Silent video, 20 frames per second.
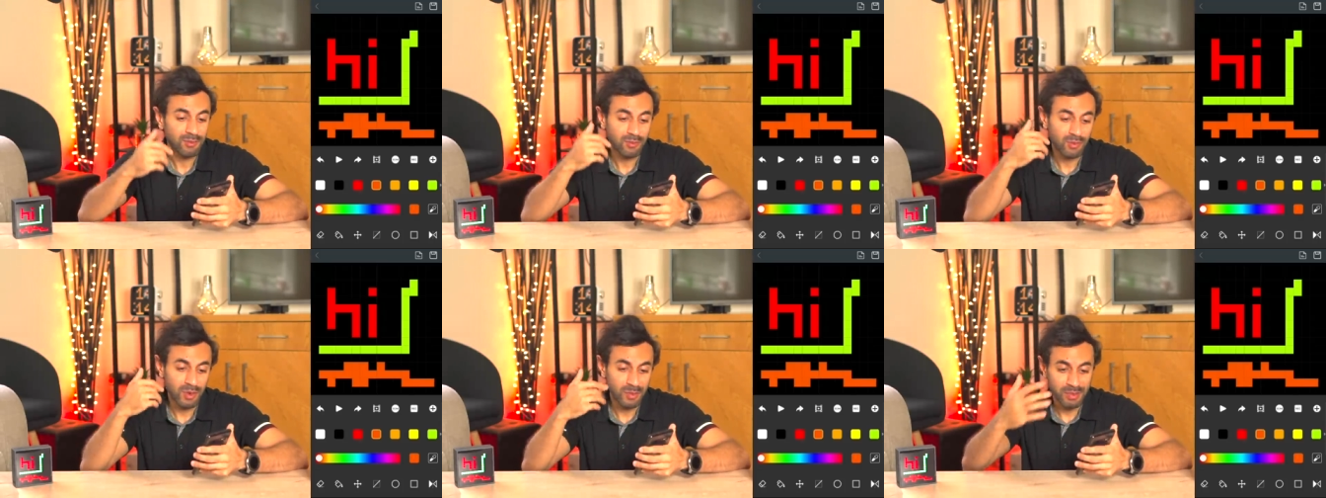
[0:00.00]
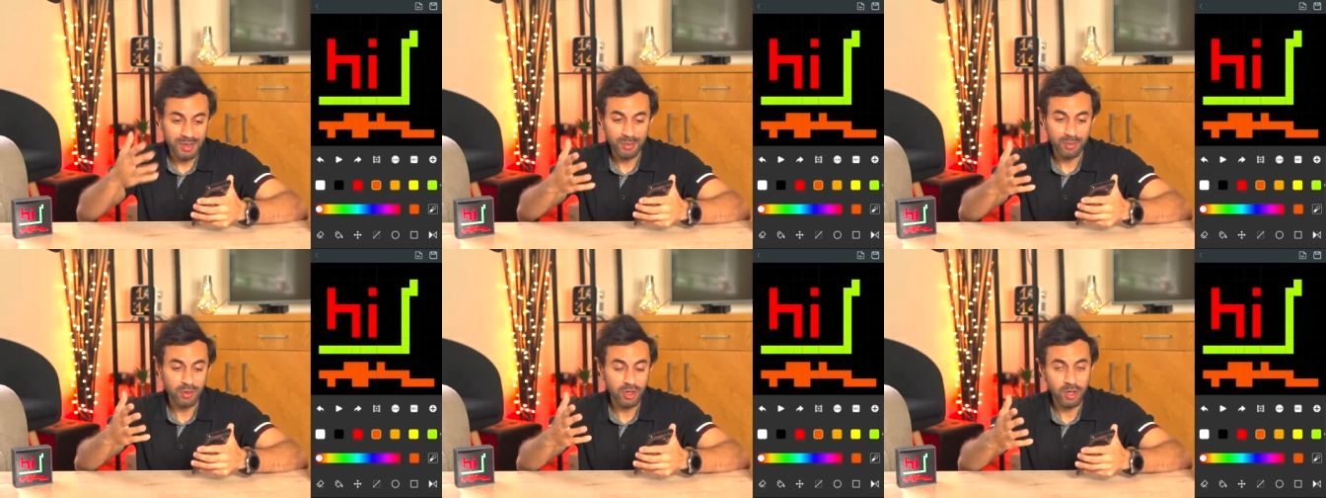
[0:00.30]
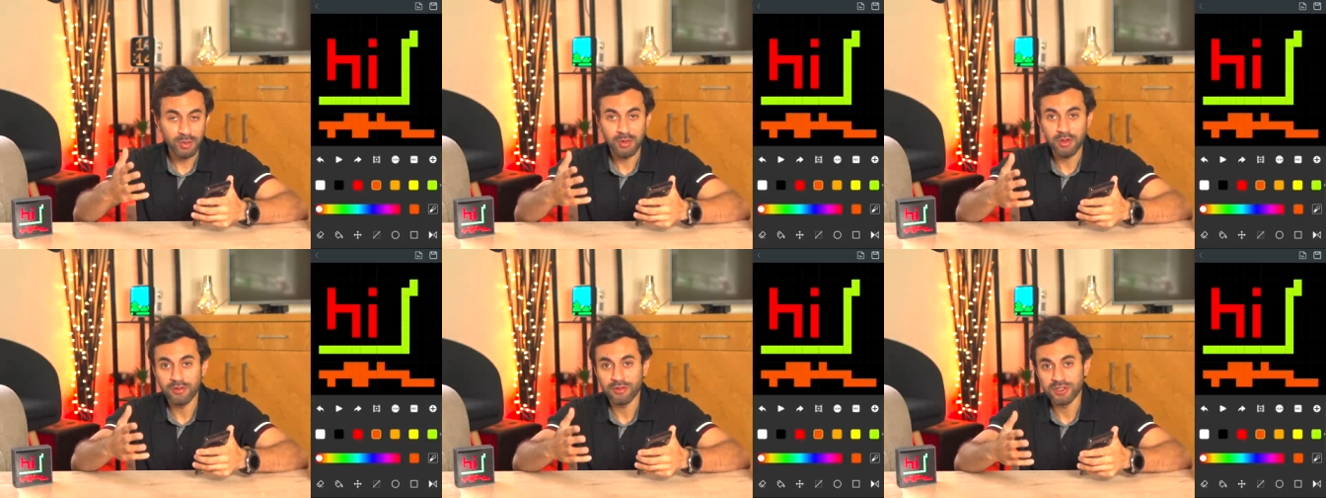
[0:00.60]
When people
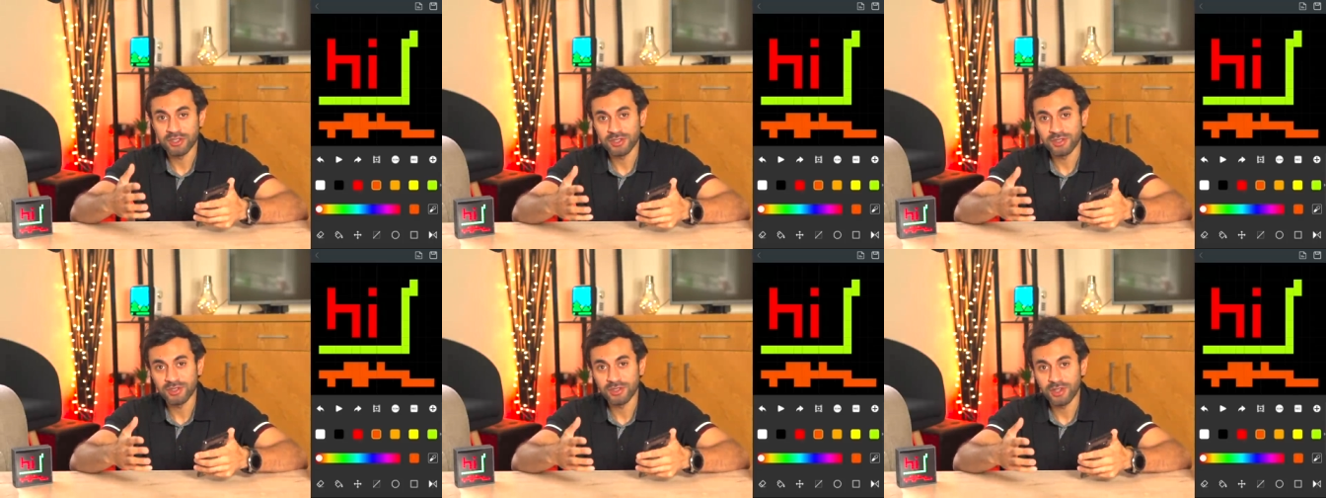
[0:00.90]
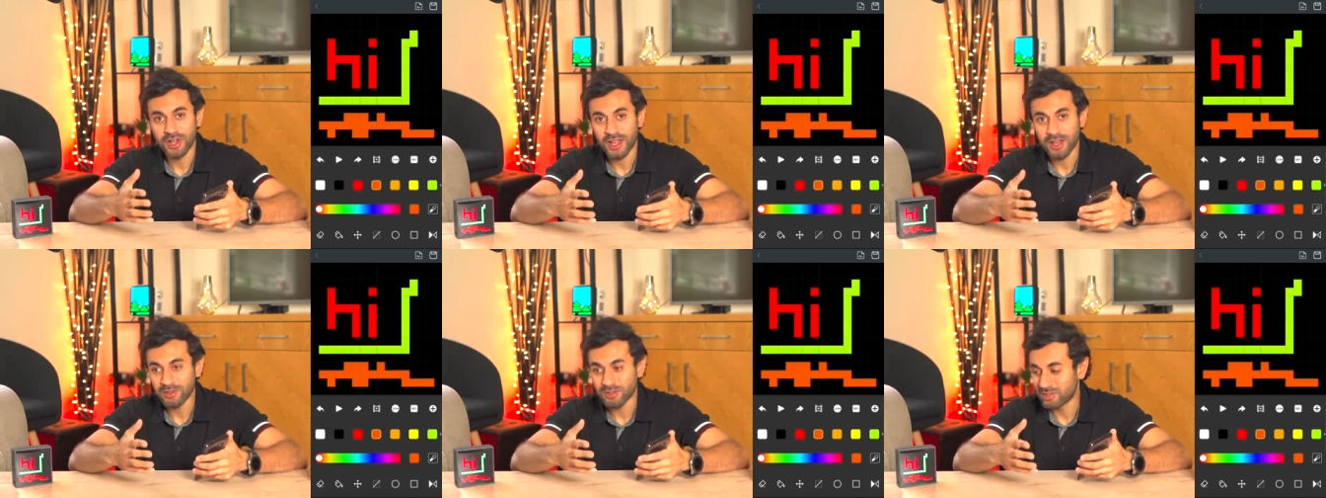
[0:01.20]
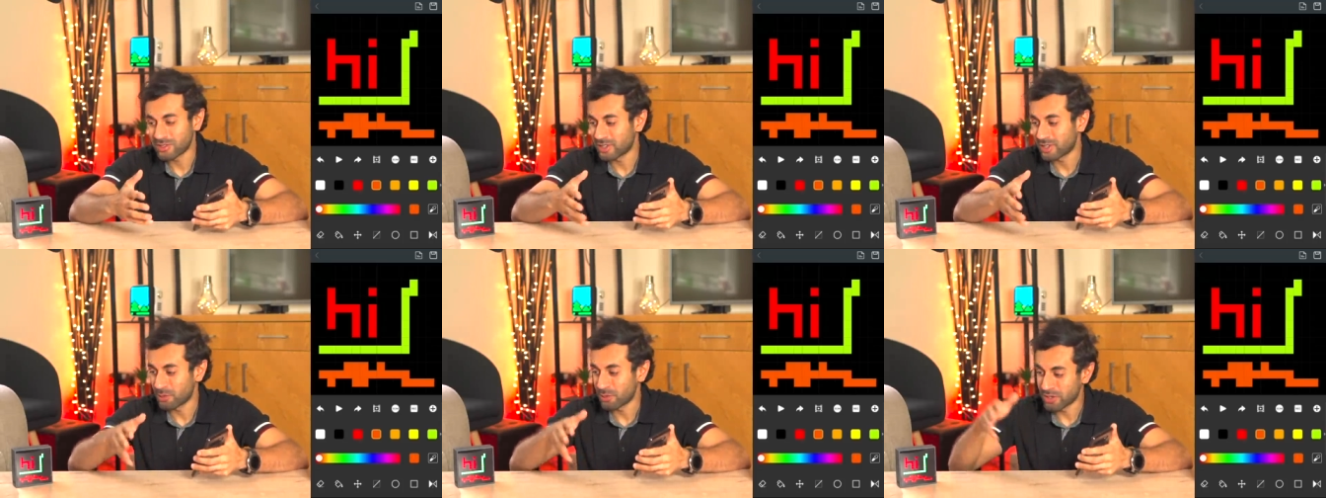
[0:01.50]
come over to your
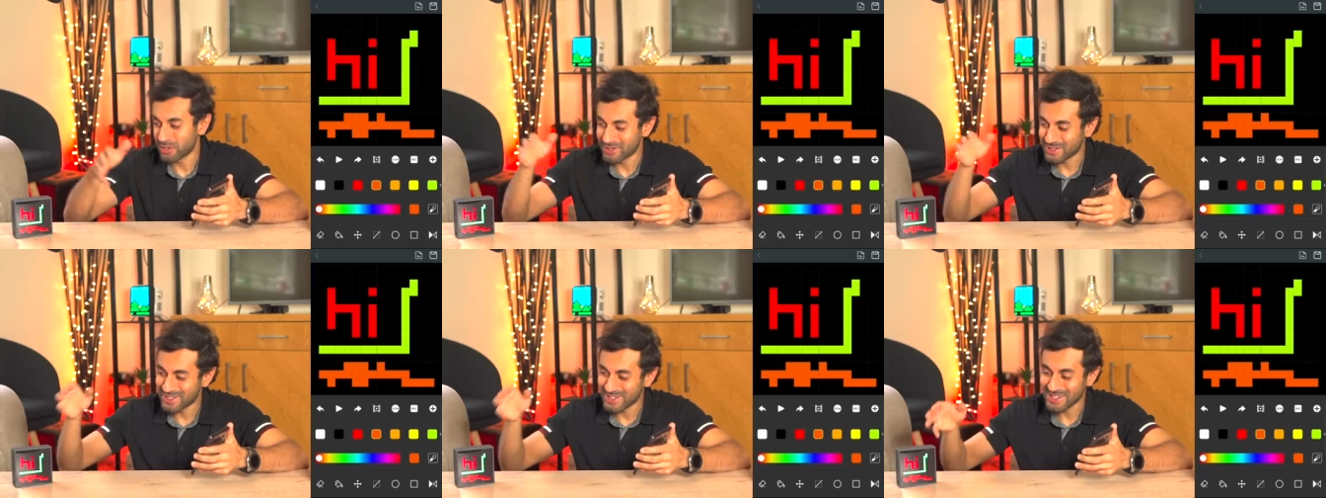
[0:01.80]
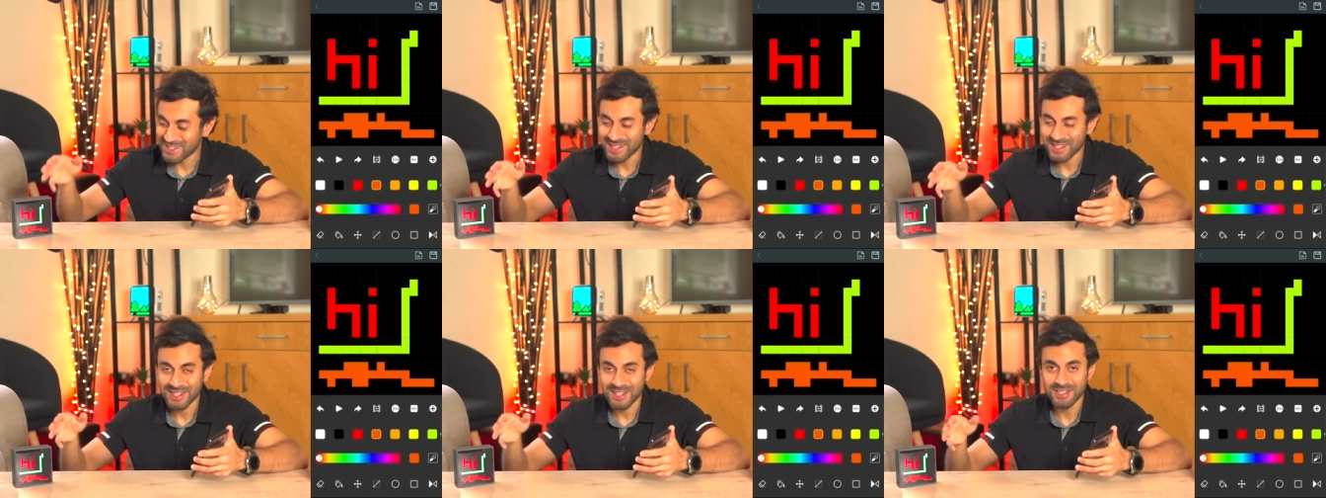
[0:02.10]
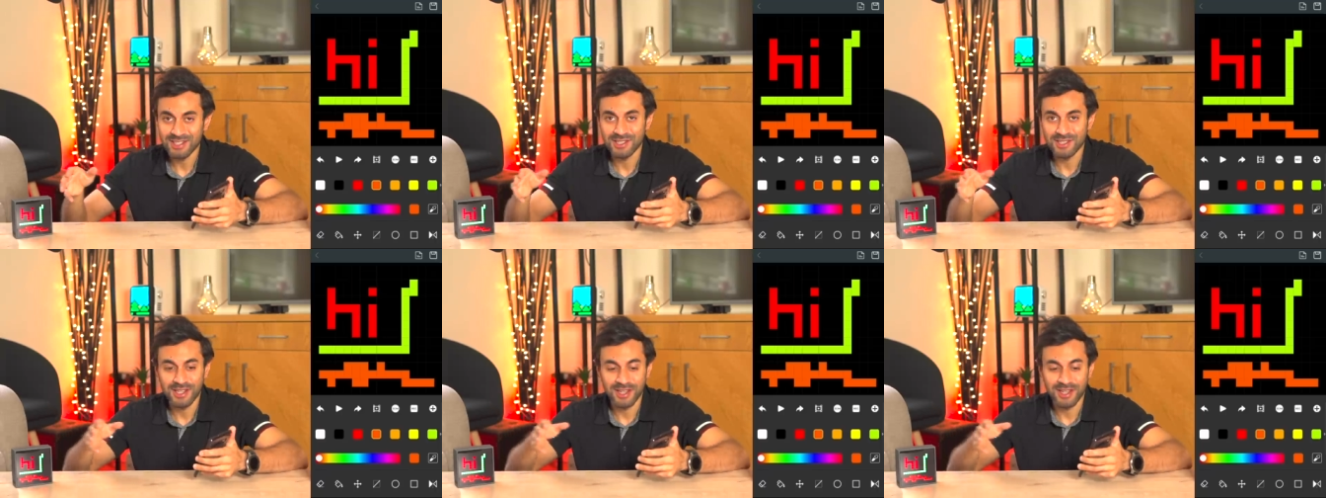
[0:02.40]
house and they want to see this,